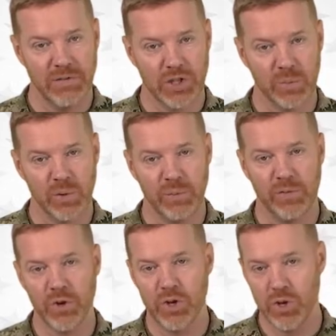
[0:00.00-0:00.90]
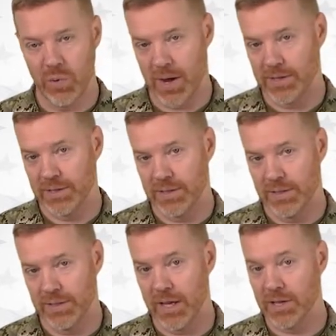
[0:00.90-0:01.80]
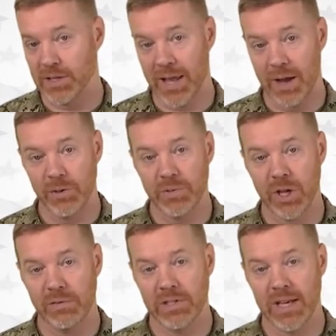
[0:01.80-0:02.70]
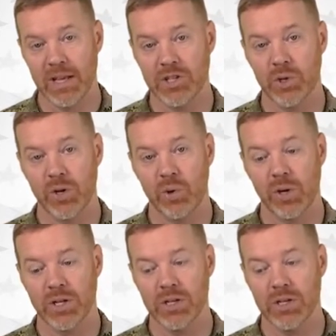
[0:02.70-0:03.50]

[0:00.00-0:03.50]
some room for nuance. That is, allow themselves to answer according to